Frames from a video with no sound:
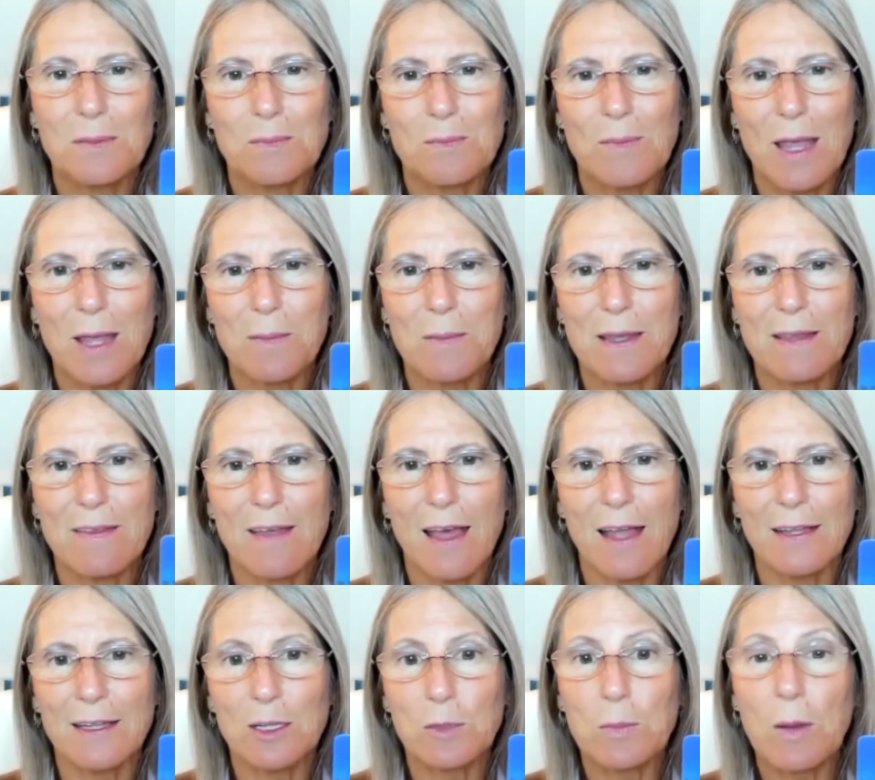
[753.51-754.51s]
Maybe they're
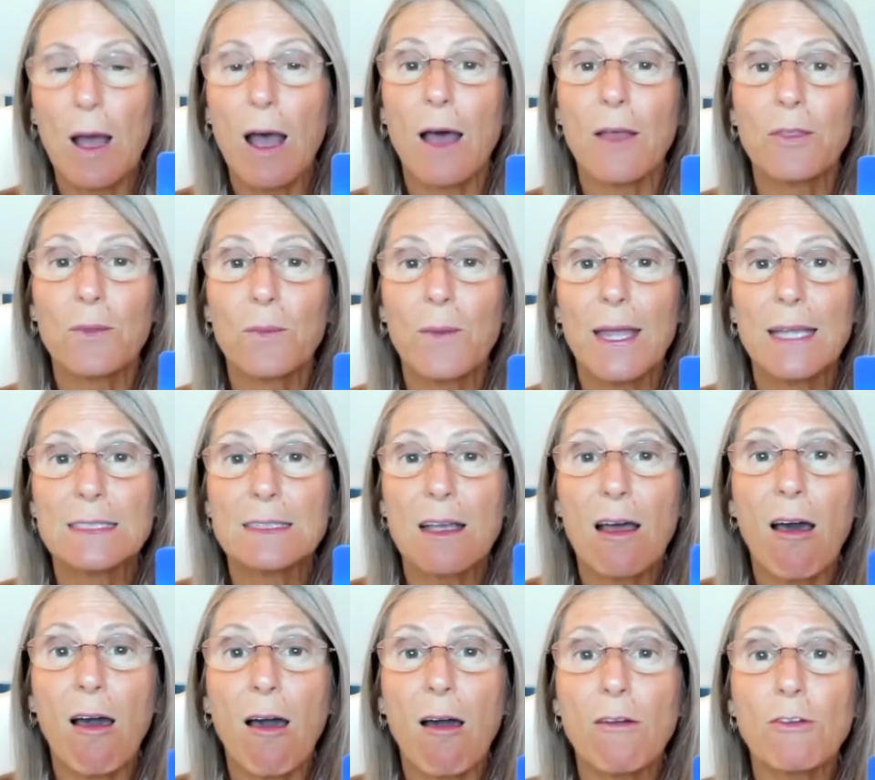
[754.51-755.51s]
little pathways
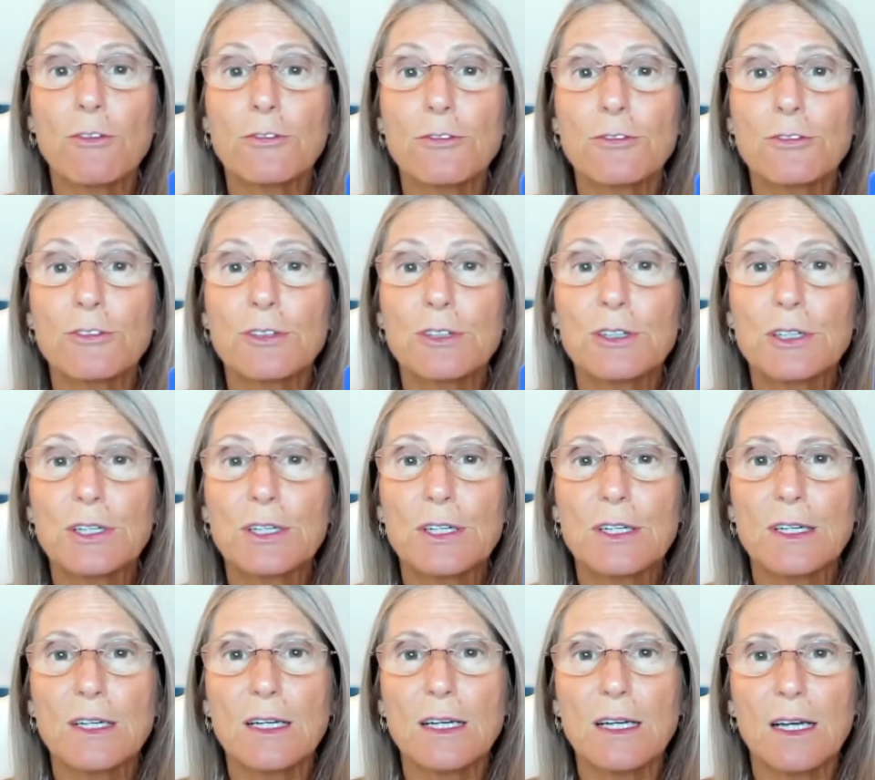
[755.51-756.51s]
off
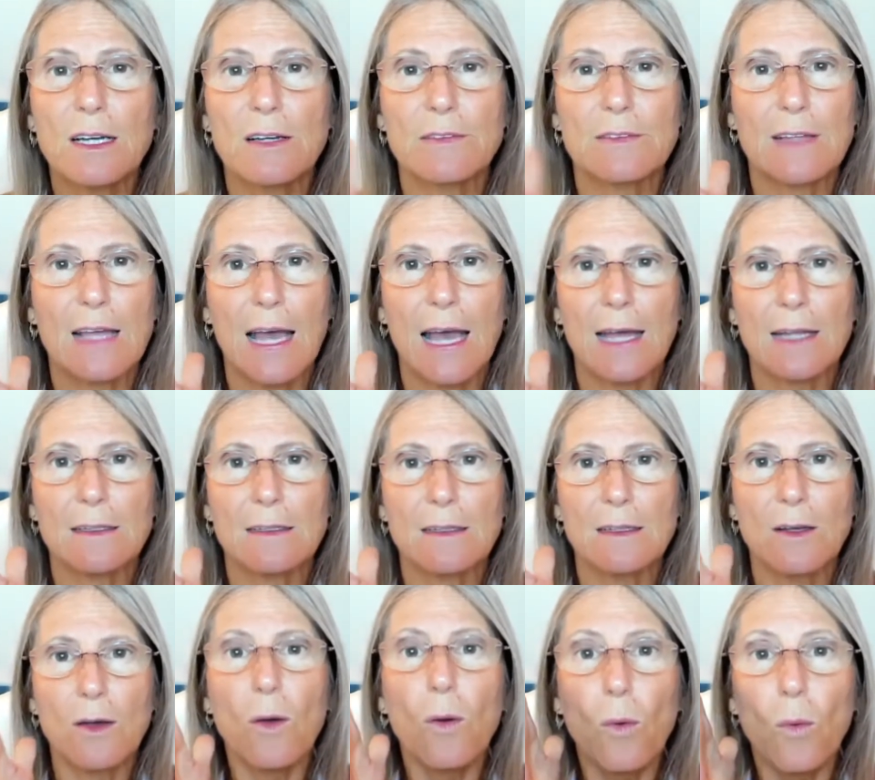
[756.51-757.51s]
of that
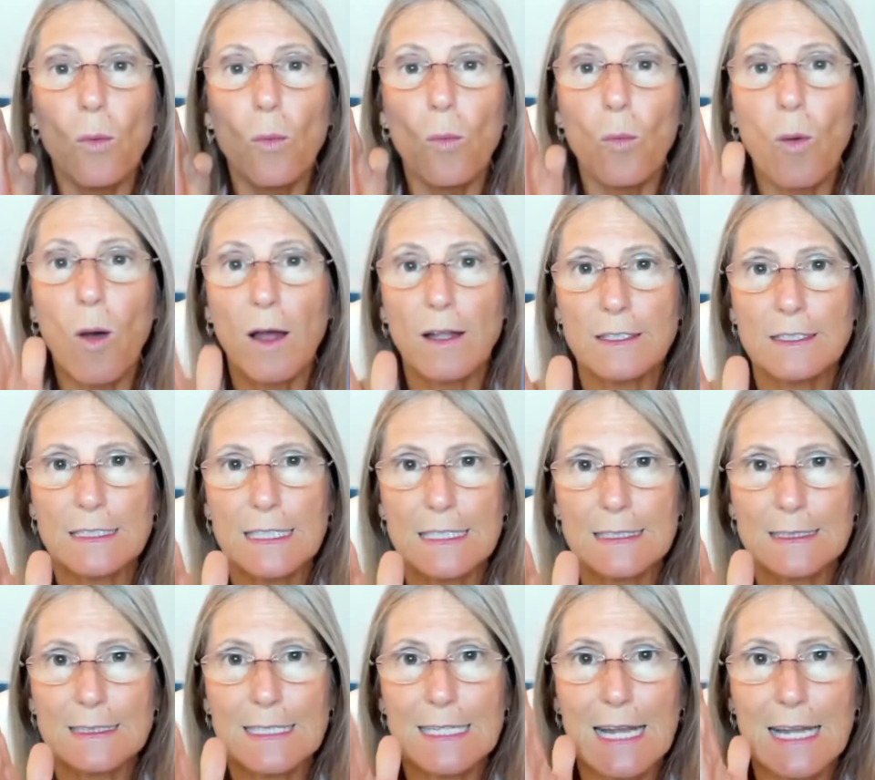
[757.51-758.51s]
one
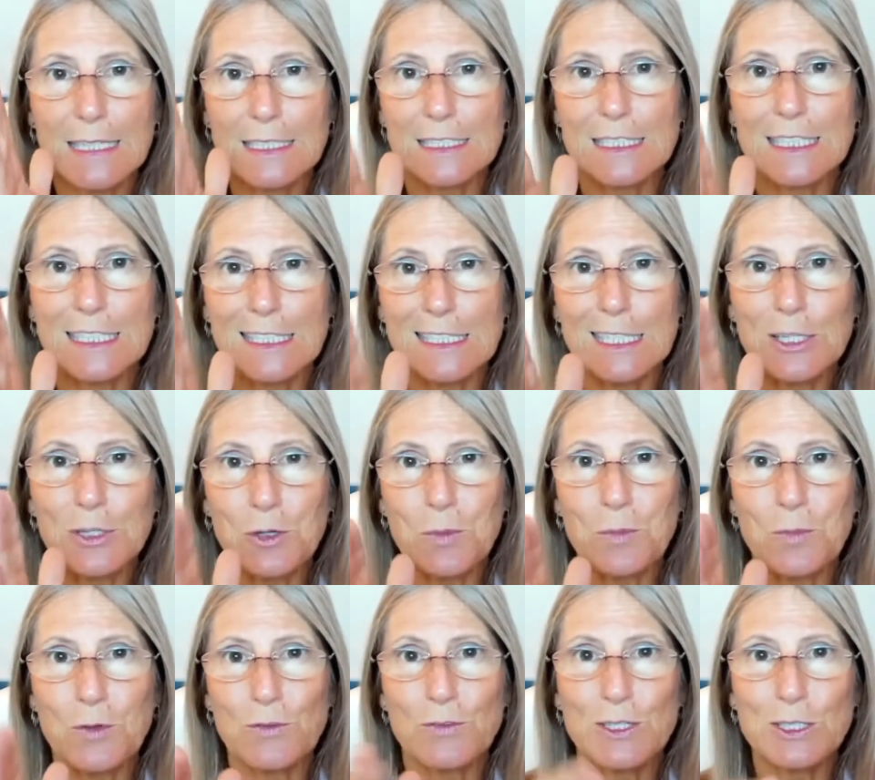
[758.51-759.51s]
destination that you're
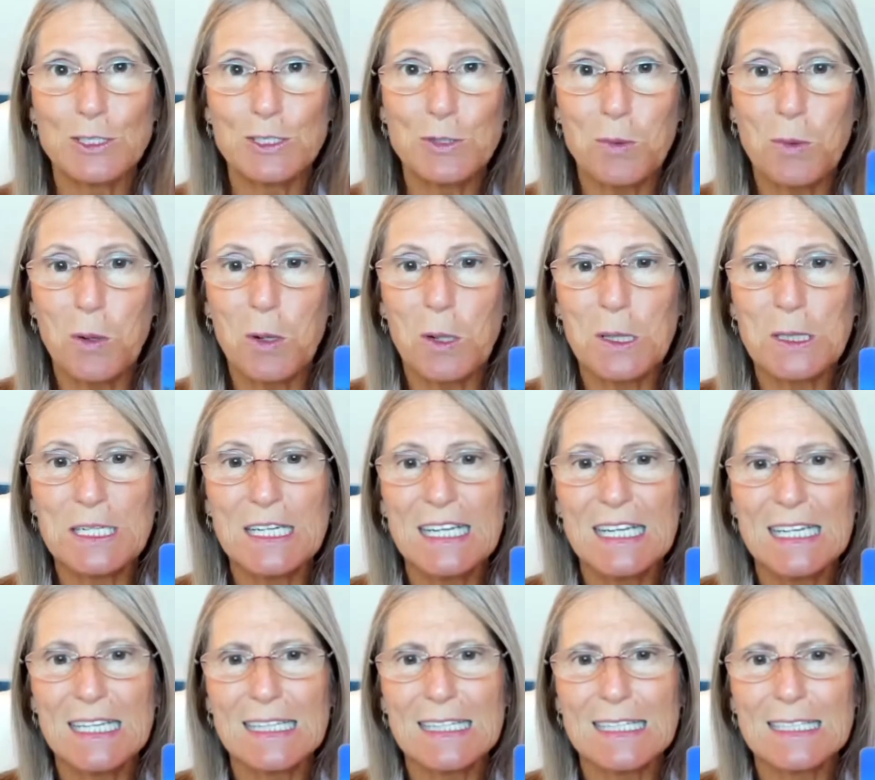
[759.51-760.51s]
moving toward.
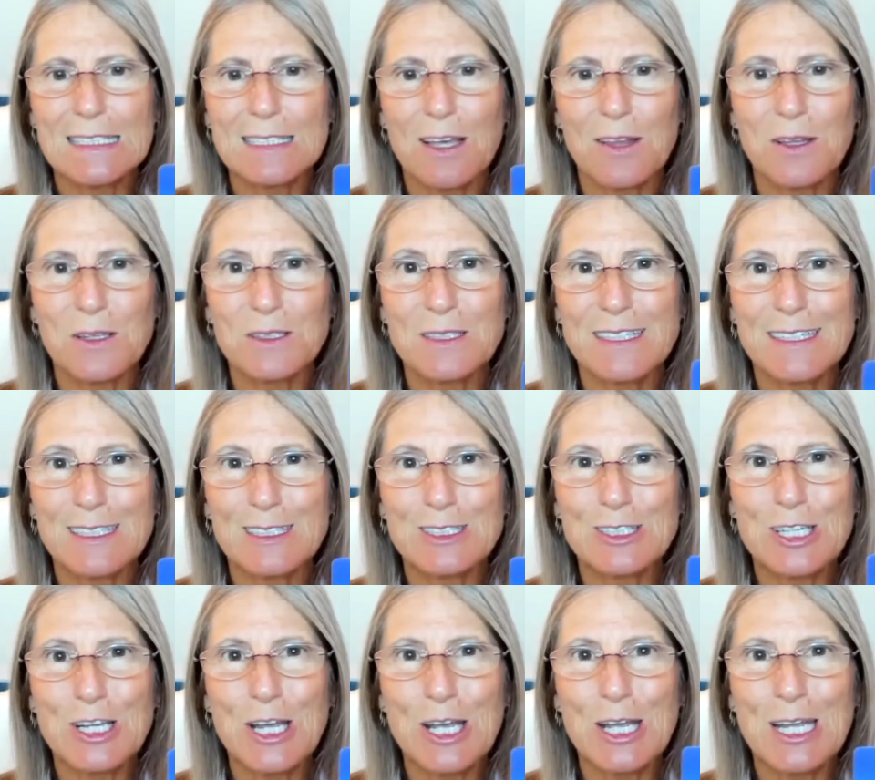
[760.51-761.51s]
These are those little
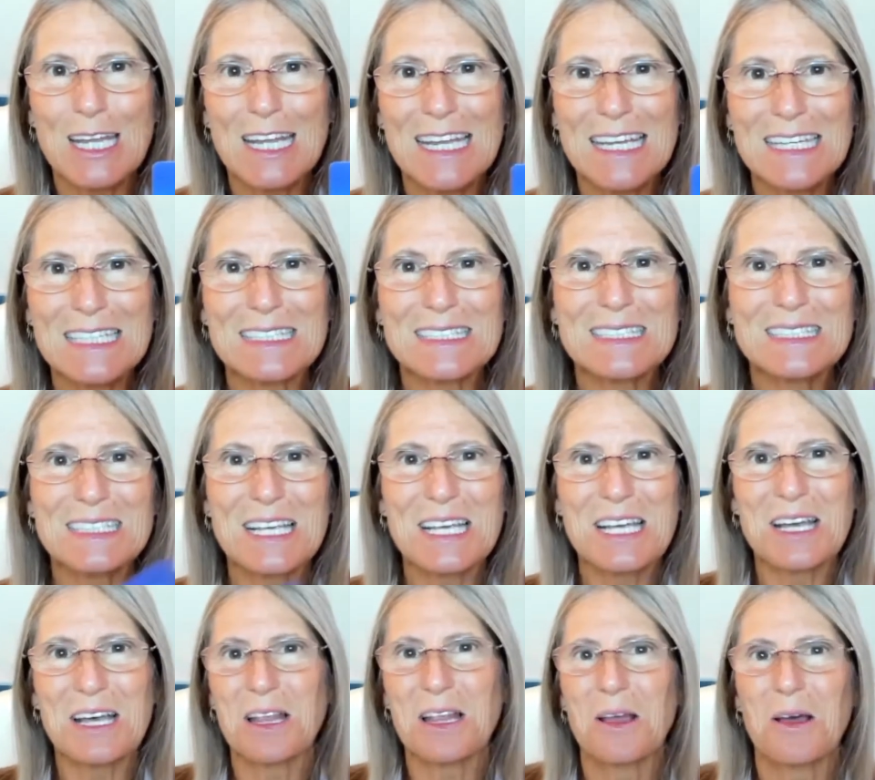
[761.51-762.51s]
journeys
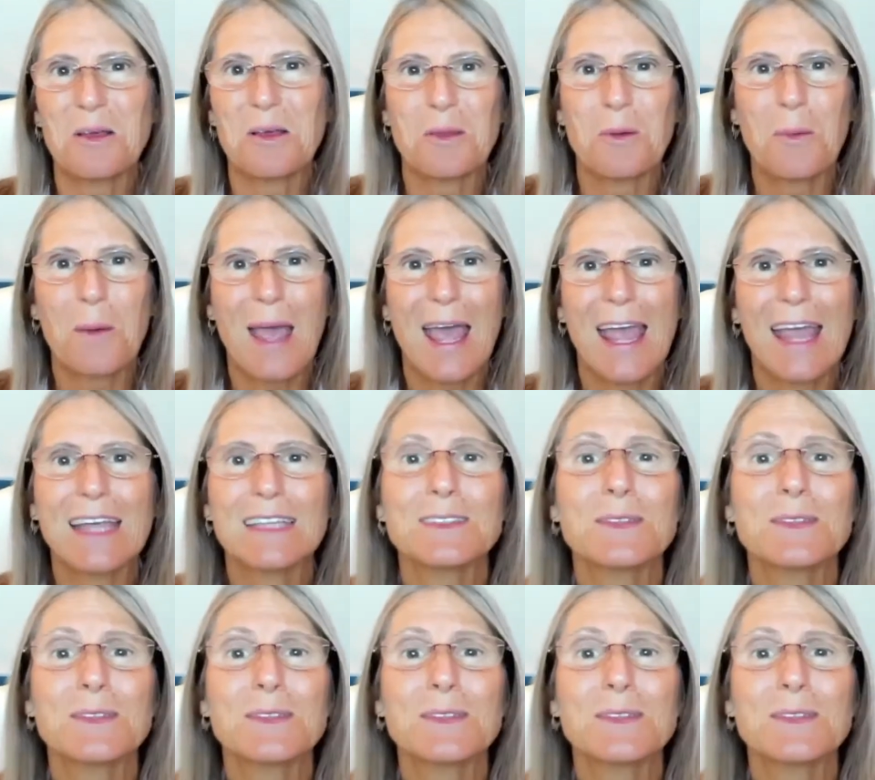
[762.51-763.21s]
along the way.